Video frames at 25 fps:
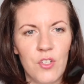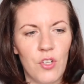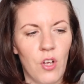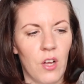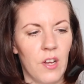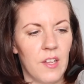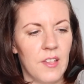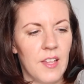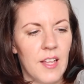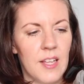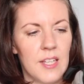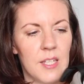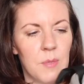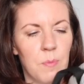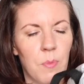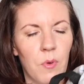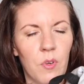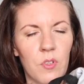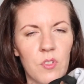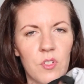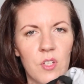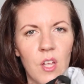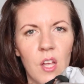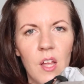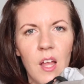enjoying this,
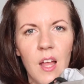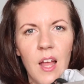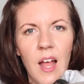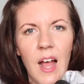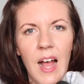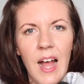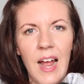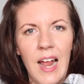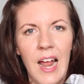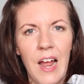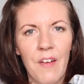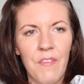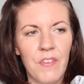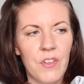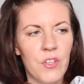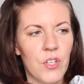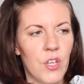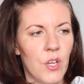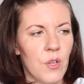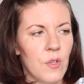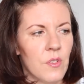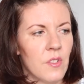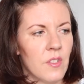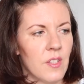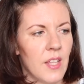but I haven't
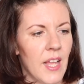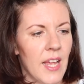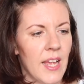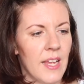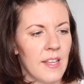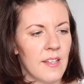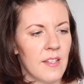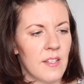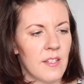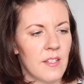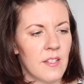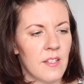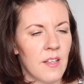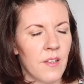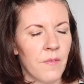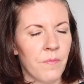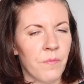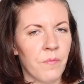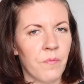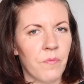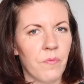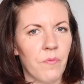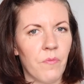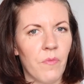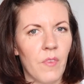used this
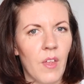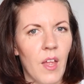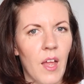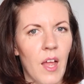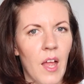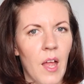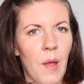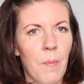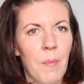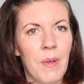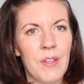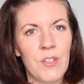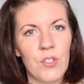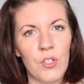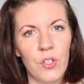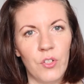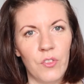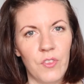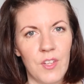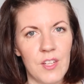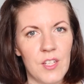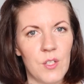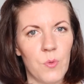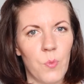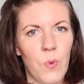
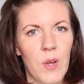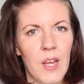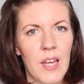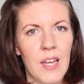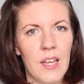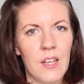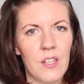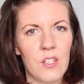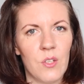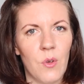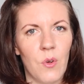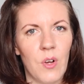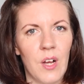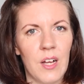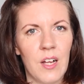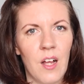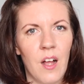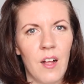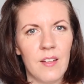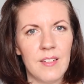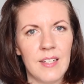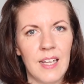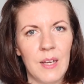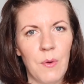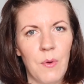until this week, so I
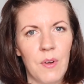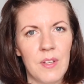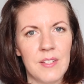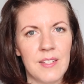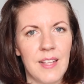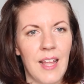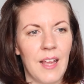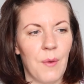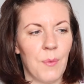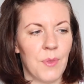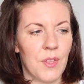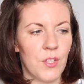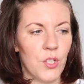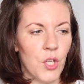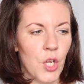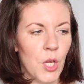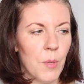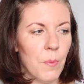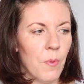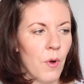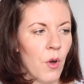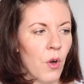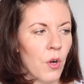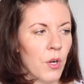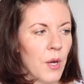can't tell you what it's like with a
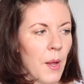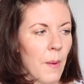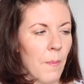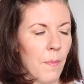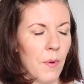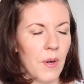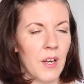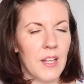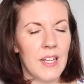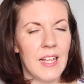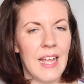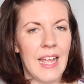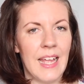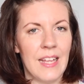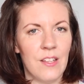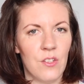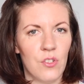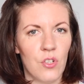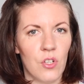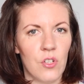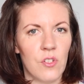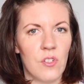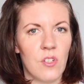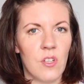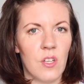newborn, but
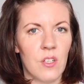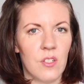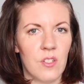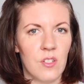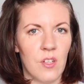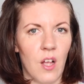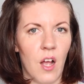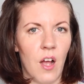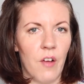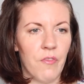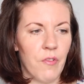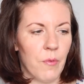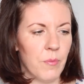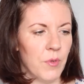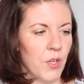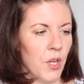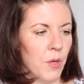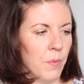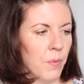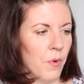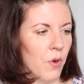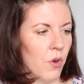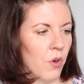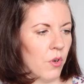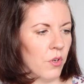it does start from
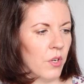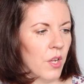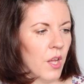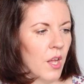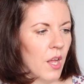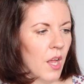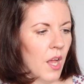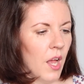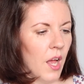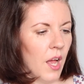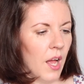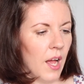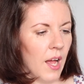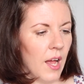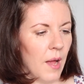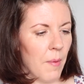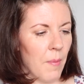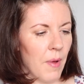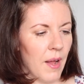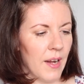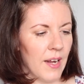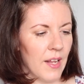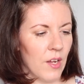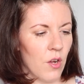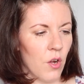newborn
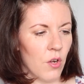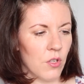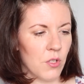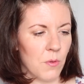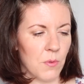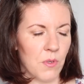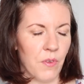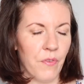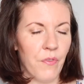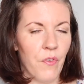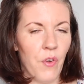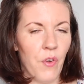and it goes up to